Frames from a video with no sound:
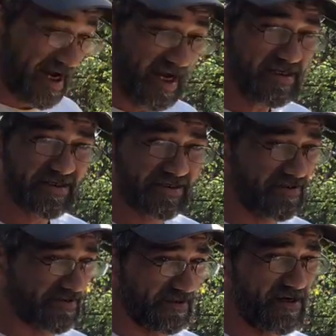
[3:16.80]
I just
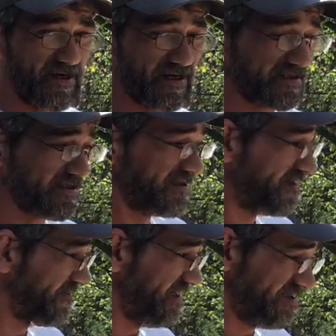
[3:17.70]
use logs.
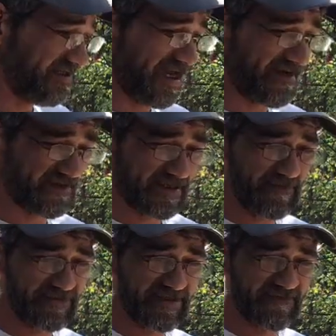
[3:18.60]
I mean, you have a
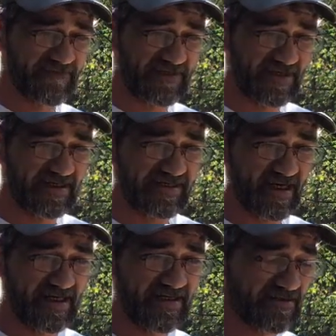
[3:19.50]
couple different various height